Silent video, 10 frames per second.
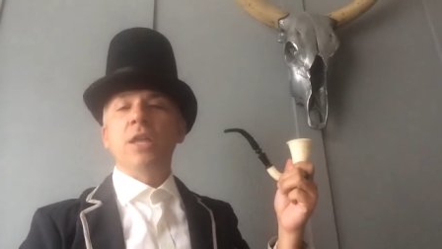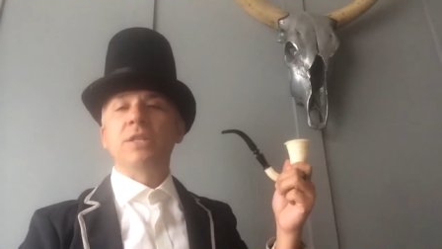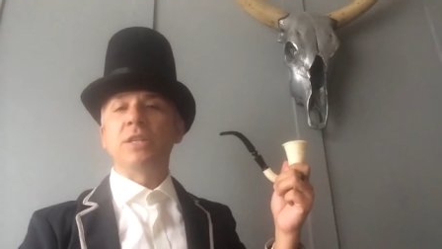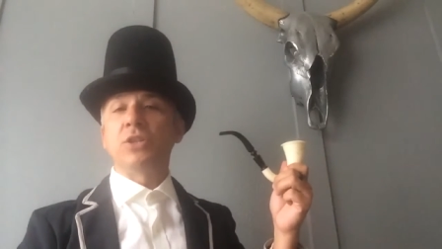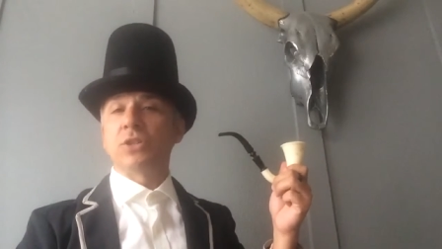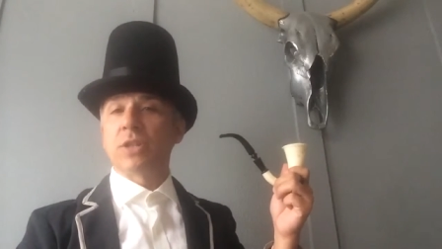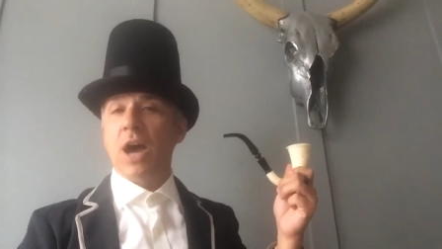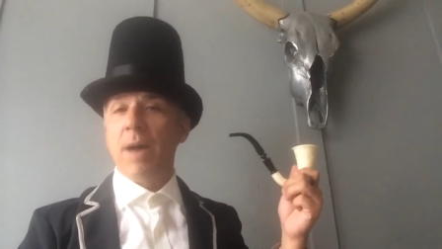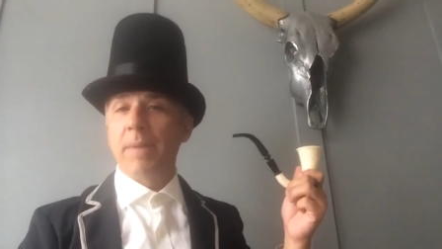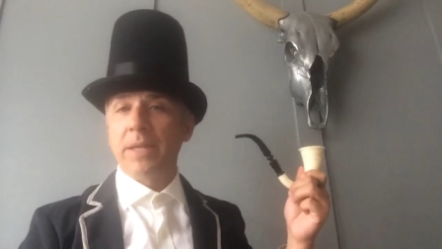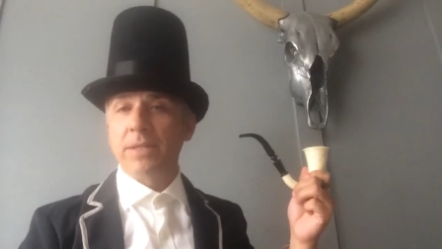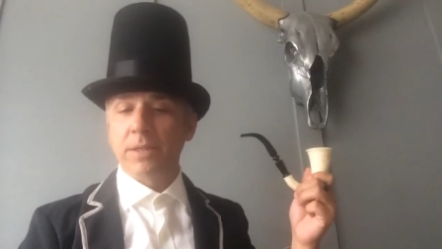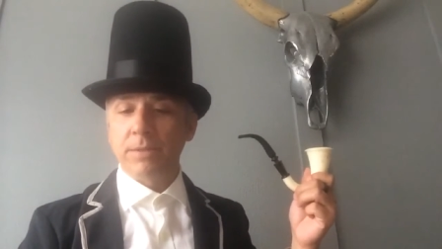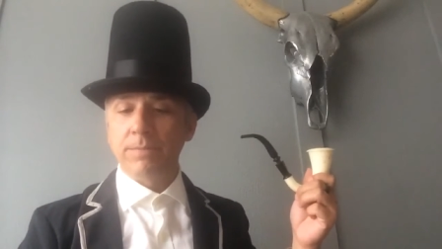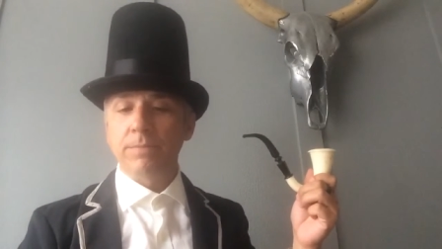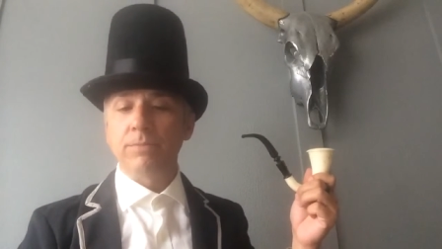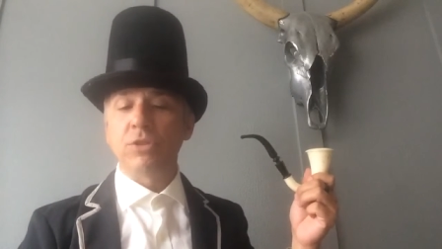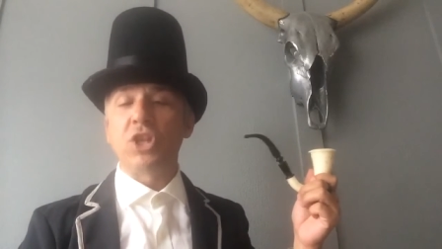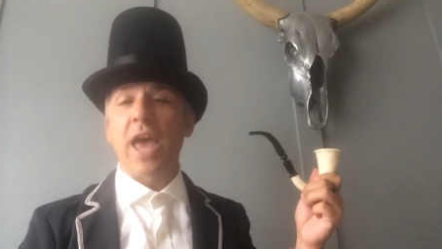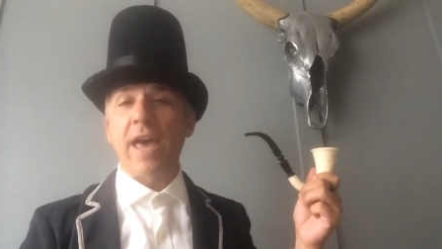Teacher's comment.
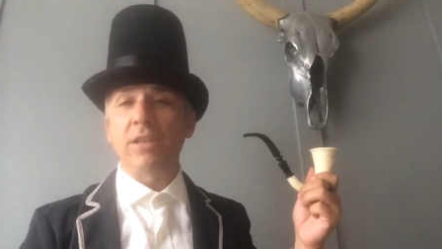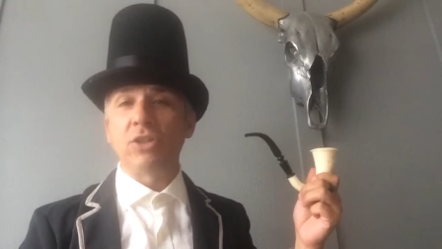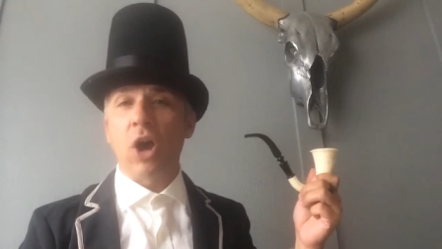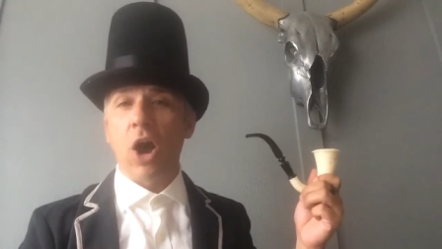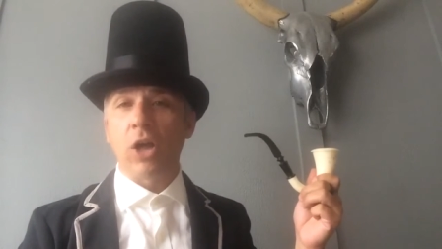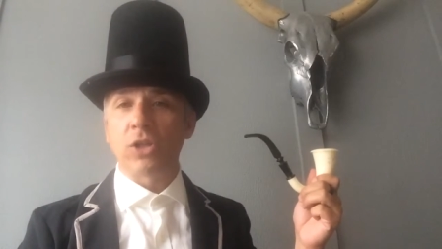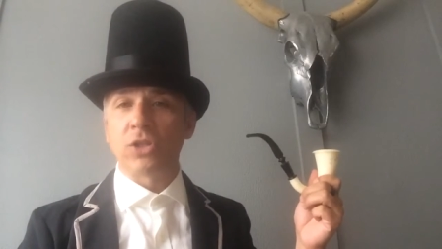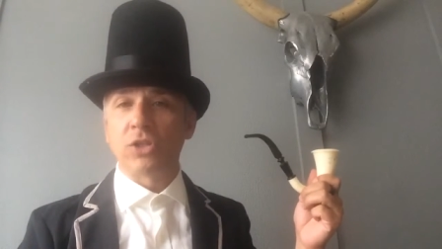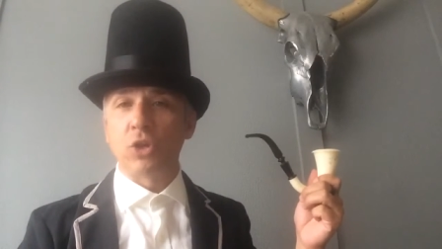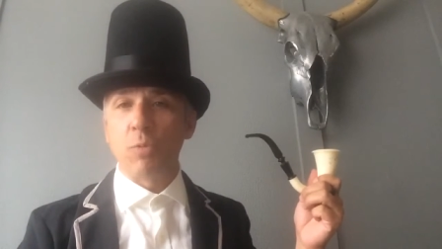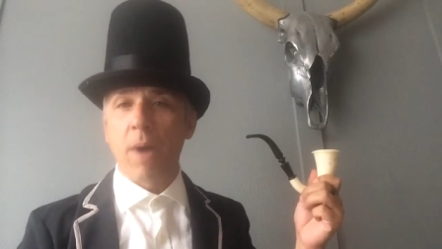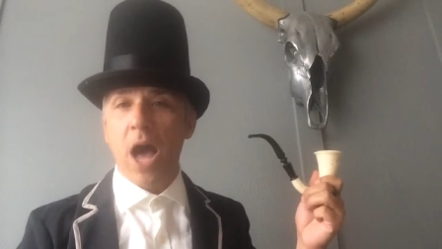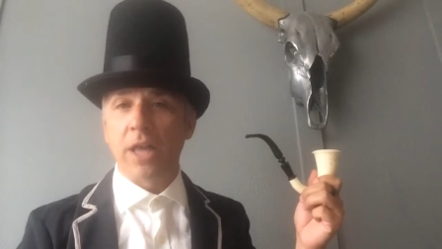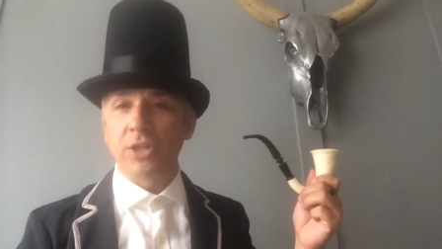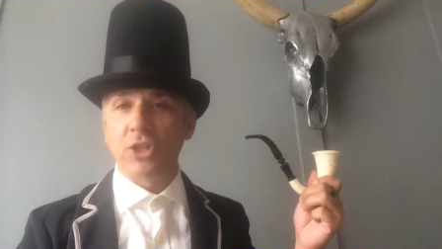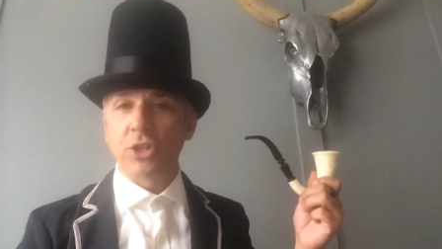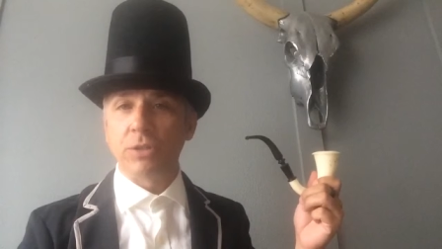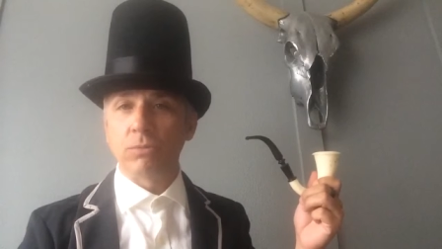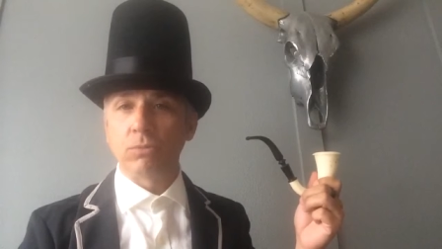Chad talks too much.